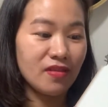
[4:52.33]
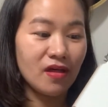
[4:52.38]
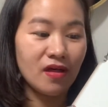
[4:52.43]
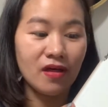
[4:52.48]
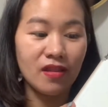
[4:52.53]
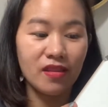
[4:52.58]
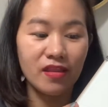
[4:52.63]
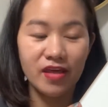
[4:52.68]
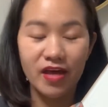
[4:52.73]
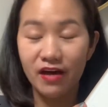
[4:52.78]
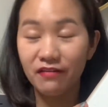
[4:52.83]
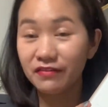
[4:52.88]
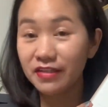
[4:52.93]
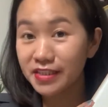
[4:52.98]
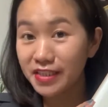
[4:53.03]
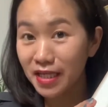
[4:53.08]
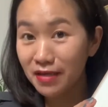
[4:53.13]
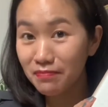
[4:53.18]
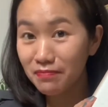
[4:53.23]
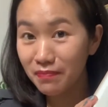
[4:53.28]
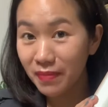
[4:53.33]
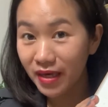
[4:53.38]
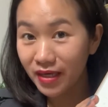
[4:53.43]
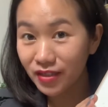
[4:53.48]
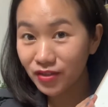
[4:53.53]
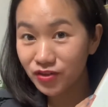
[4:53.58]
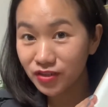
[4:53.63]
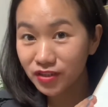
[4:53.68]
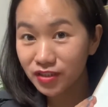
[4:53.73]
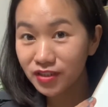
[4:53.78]
They have the same
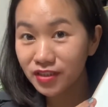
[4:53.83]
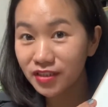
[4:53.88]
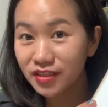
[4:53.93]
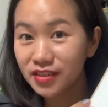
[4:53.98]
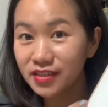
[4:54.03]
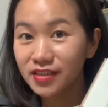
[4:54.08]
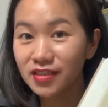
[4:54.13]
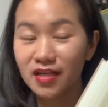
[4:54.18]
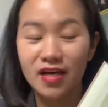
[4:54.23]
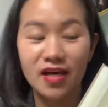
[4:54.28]
pages,